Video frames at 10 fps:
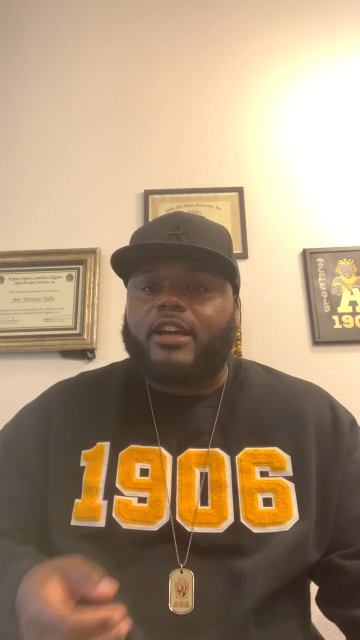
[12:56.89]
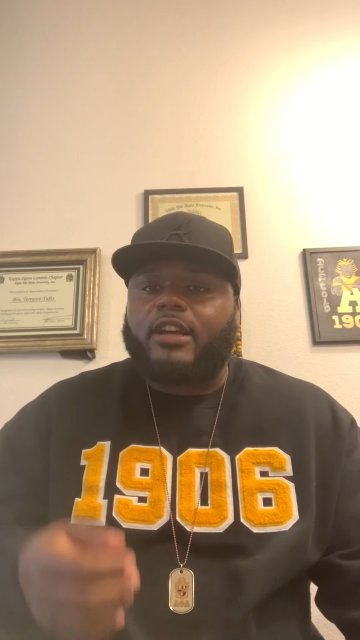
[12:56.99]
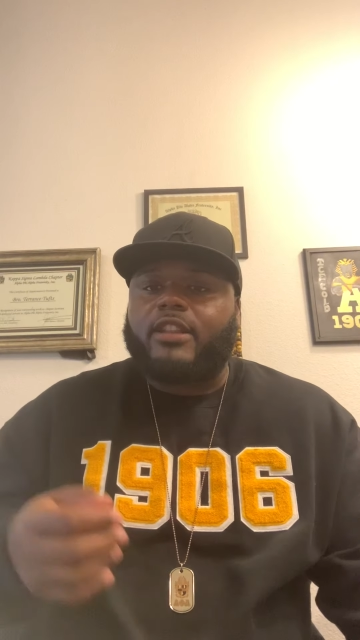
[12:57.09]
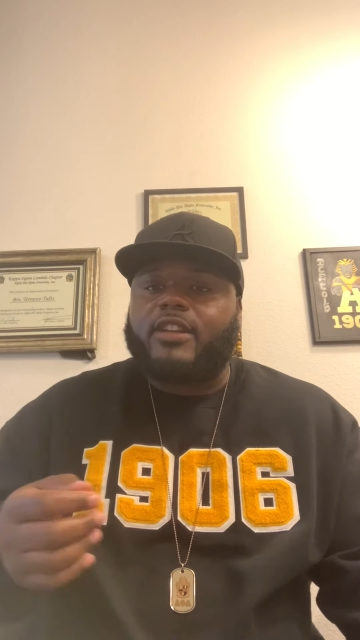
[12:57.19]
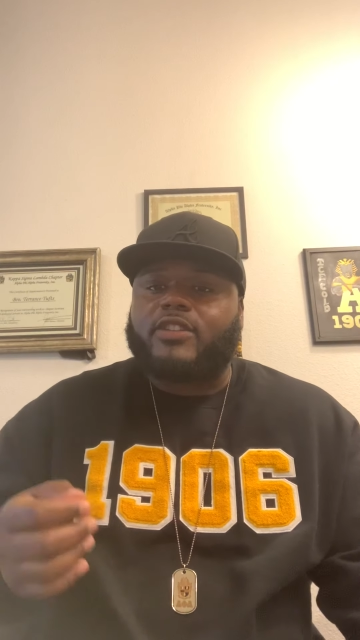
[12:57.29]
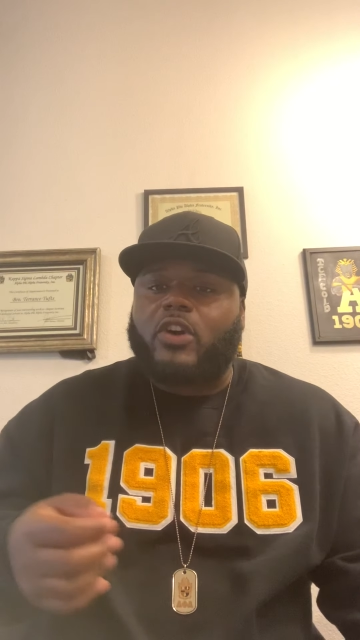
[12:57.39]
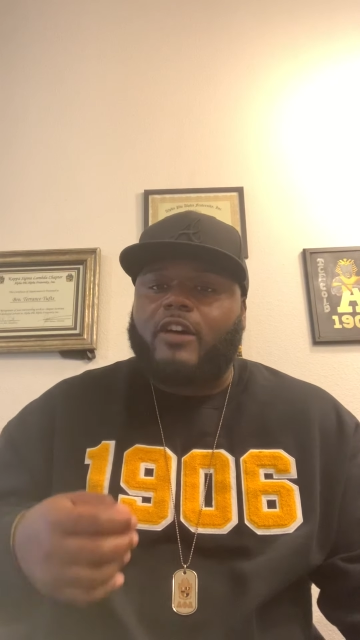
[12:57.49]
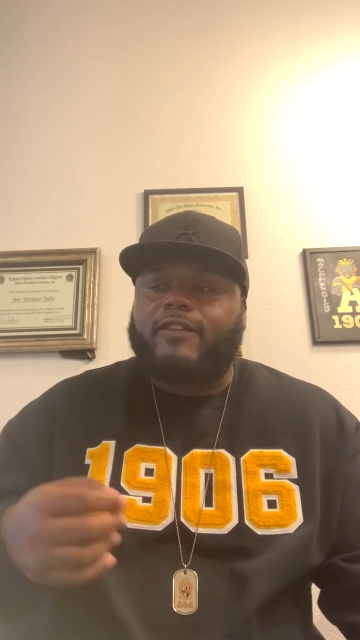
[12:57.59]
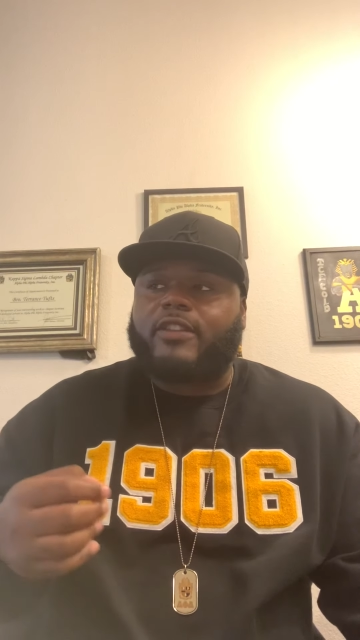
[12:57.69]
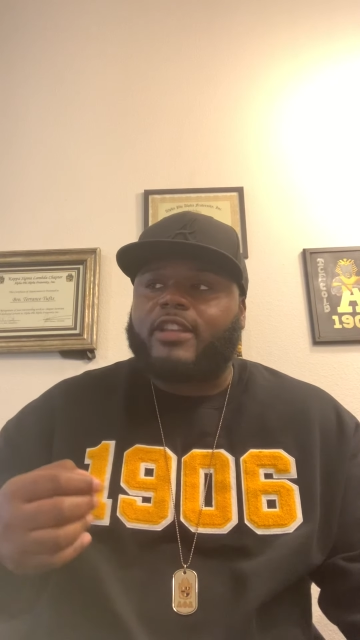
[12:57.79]
there's
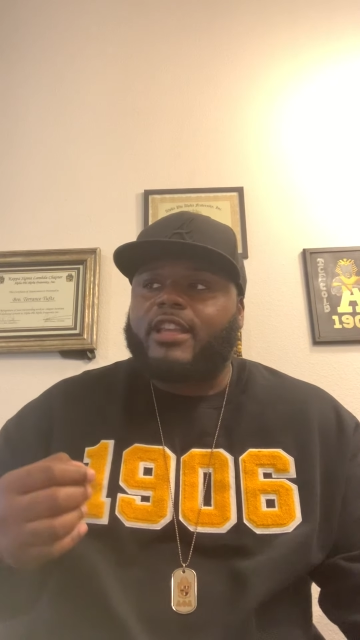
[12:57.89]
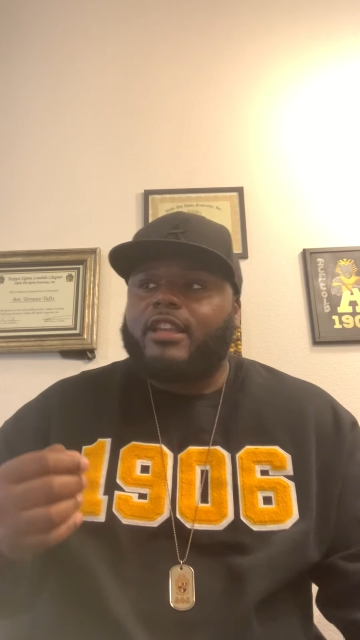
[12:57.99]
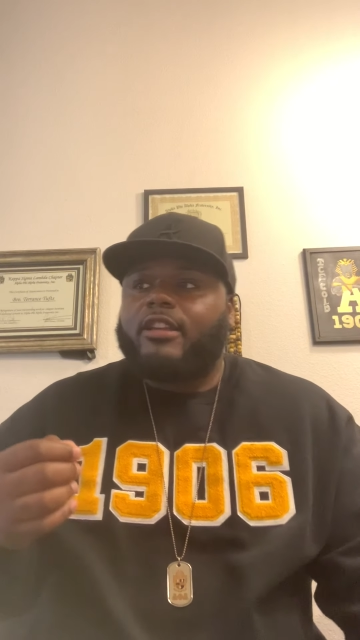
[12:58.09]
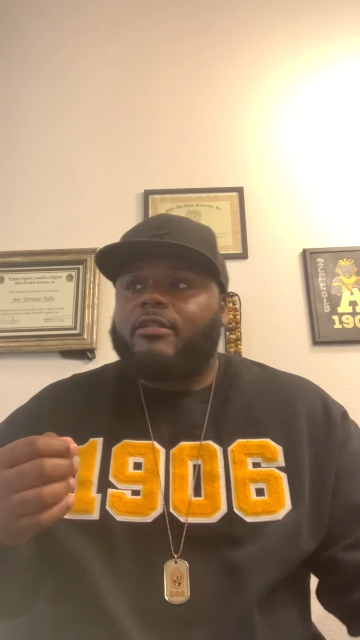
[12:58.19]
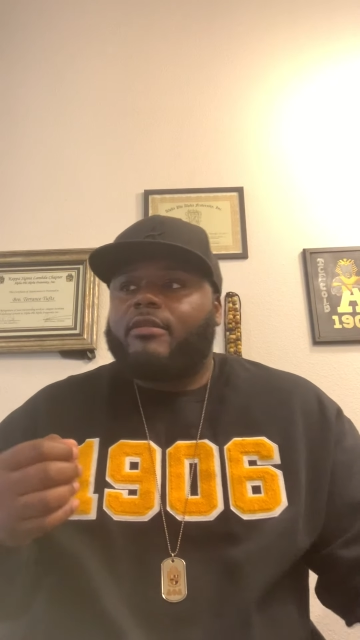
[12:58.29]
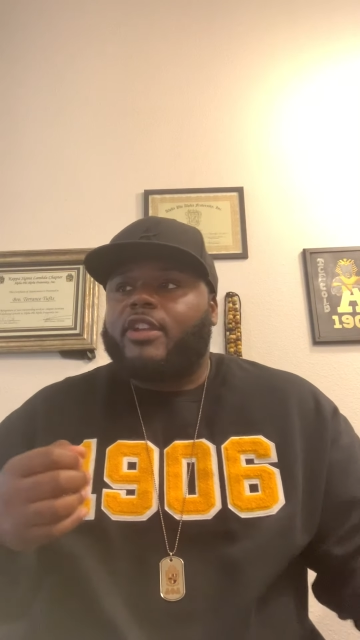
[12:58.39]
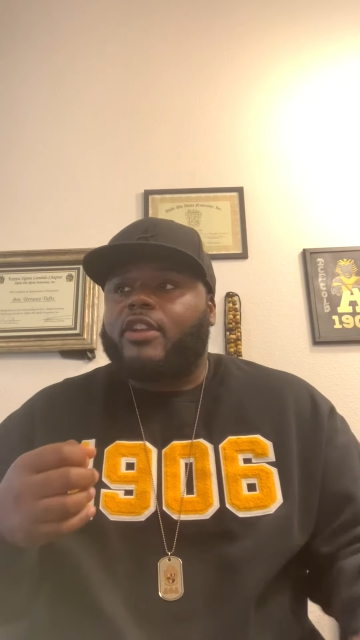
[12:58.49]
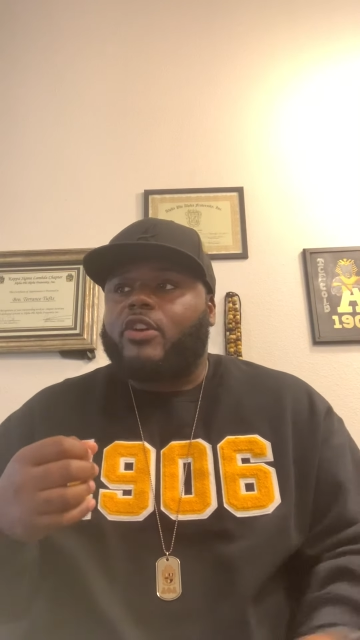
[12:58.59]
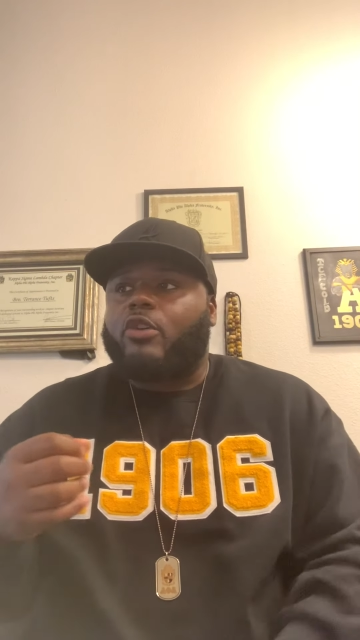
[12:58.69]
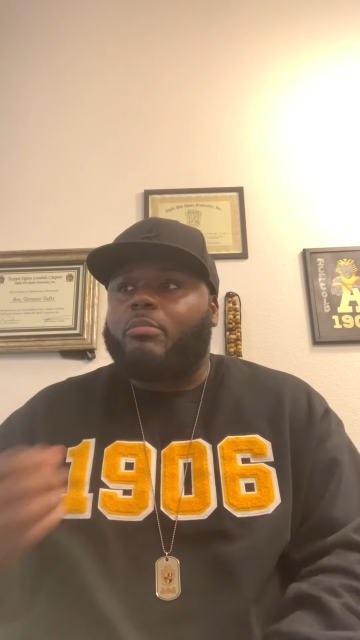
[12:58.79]
often
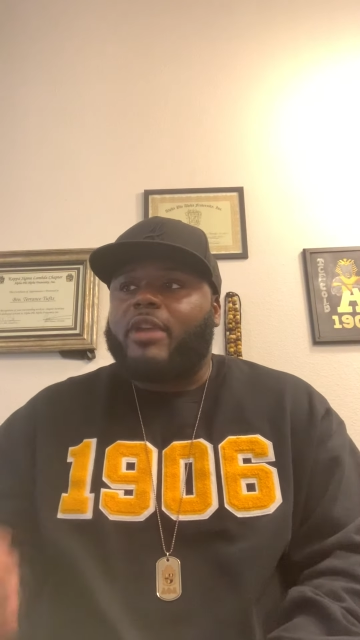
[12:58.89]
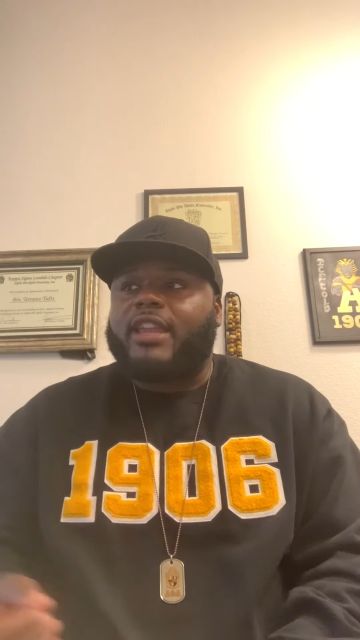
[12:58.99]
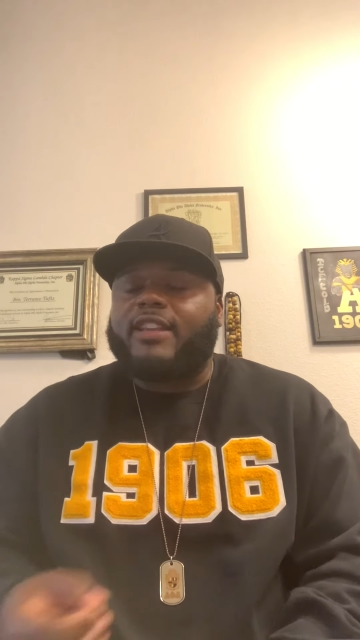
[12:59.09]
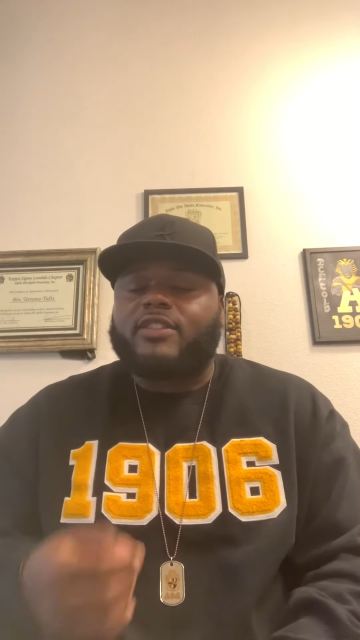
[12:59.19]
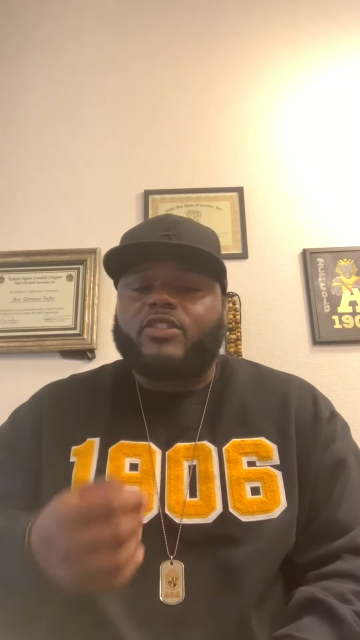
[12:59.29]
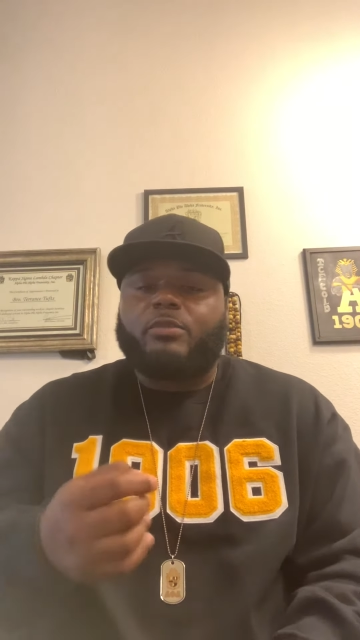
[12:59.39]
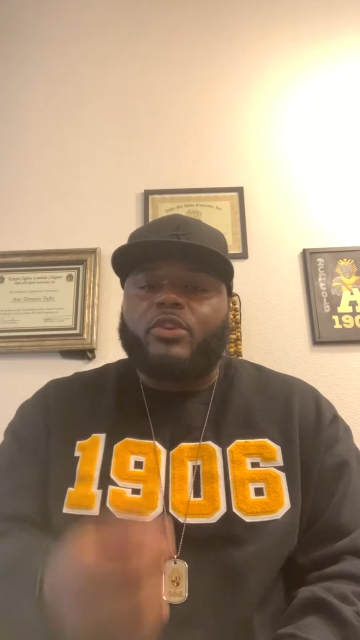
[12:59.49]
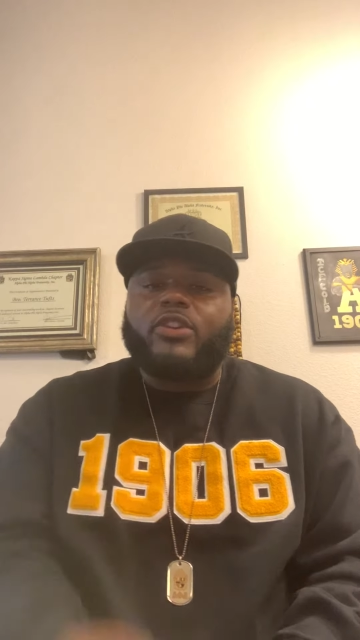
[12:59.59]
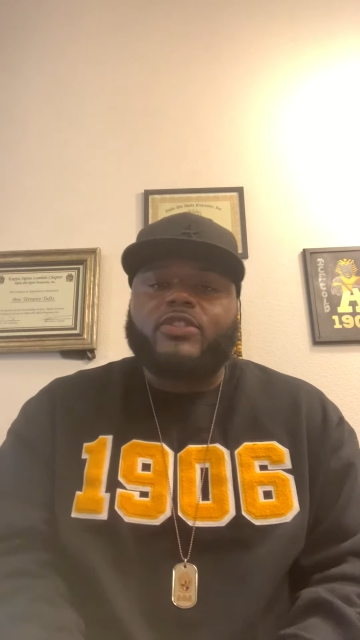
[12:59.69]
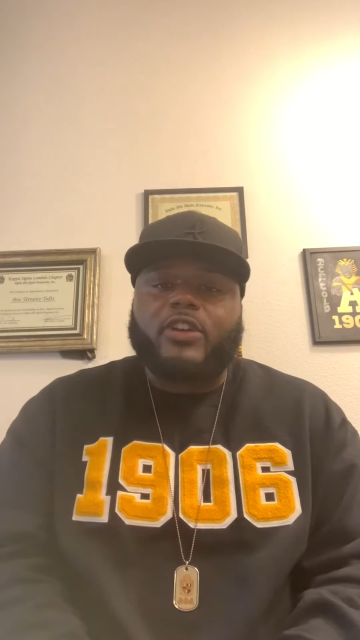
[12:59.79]
meetings, there's
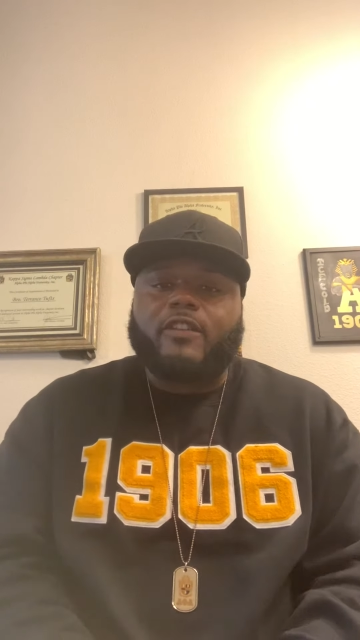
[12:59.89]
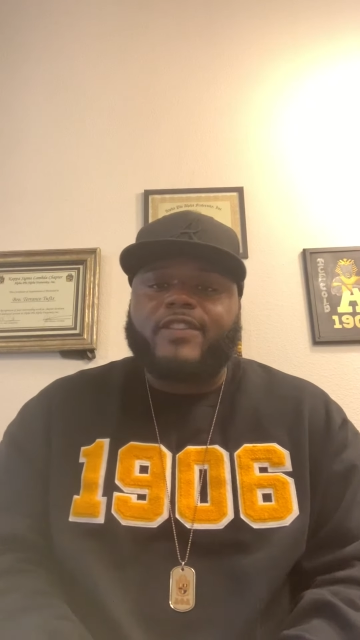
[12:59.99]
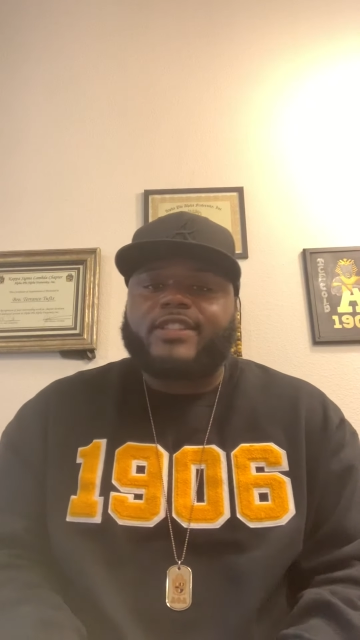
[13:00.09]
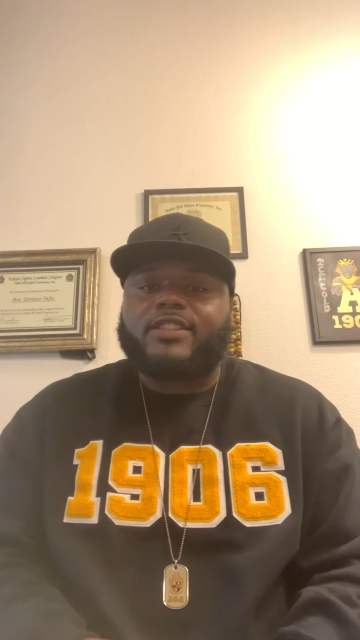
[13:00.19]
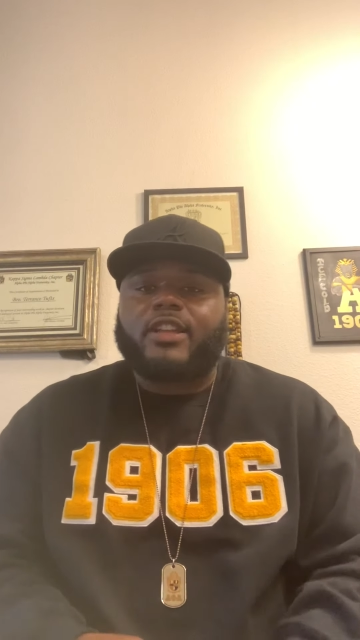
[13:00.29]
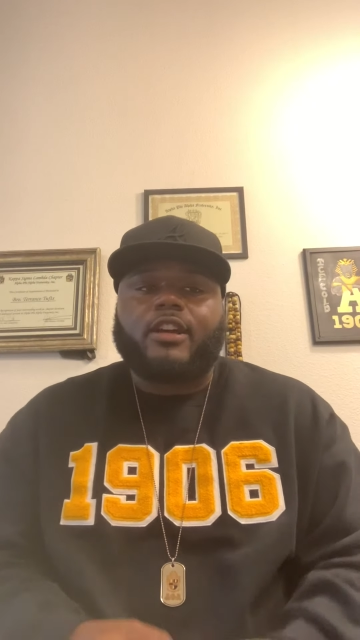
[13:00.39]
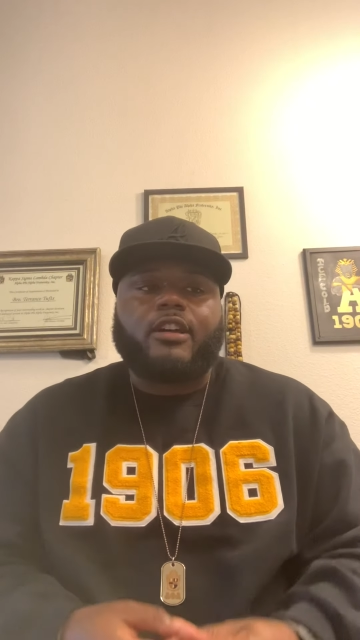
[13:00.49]
community service,